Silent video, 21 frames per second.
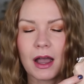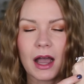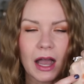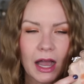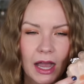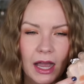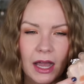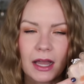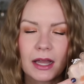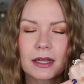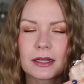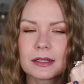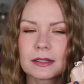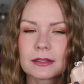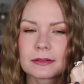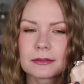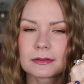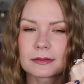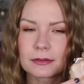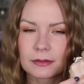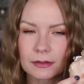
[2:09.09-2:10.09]
I
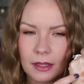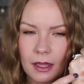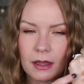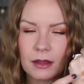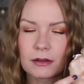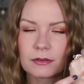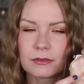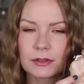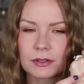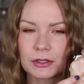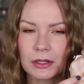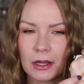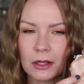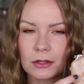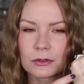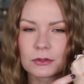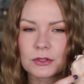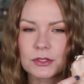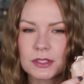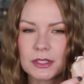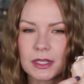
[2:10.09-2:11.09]
love
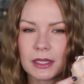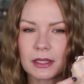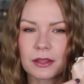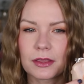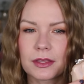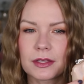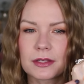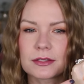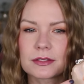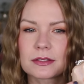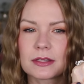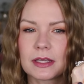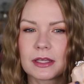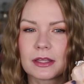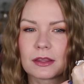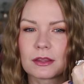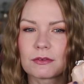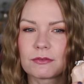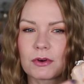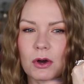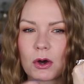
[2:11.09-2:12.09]
colors like this
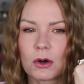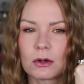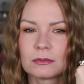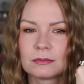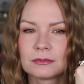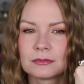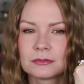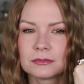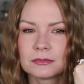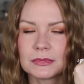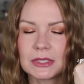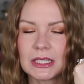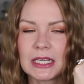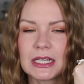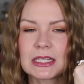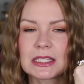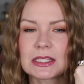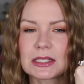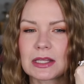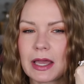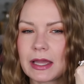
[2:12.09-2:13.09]
in the fall.
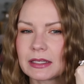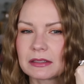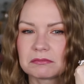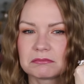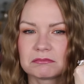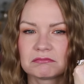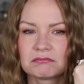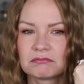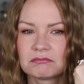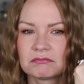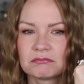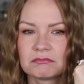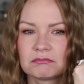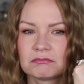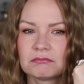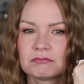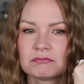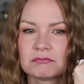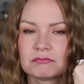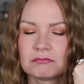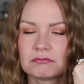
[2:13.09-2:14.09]
It's like,
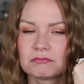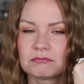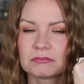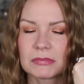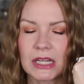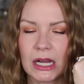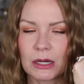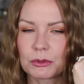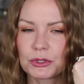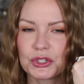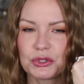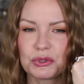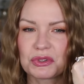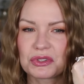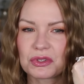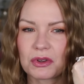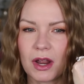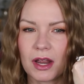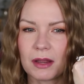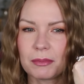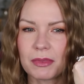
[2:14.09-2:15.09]
how would you
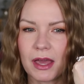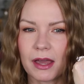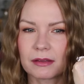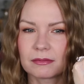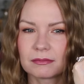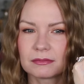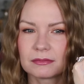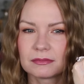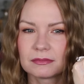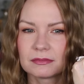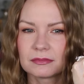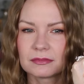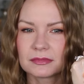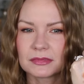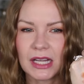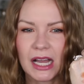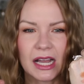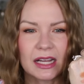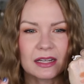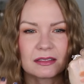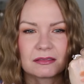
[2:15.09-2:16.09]
describe that?
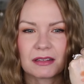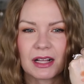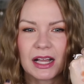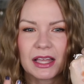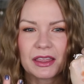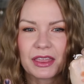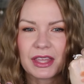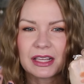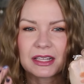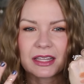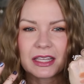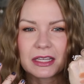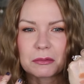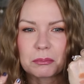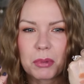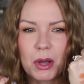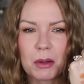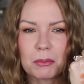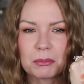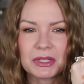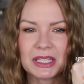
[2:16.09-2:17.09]
I, I think like
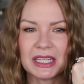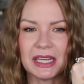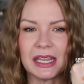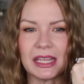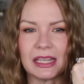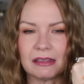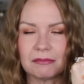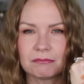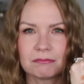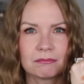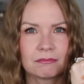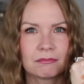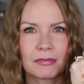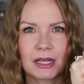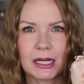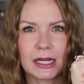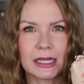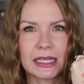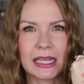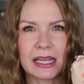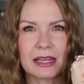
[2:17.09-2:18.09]
pumpkiny,
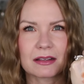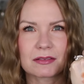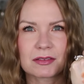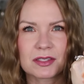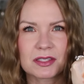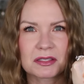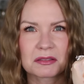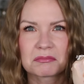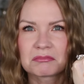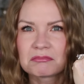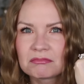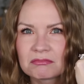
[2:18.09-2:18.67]
I guess.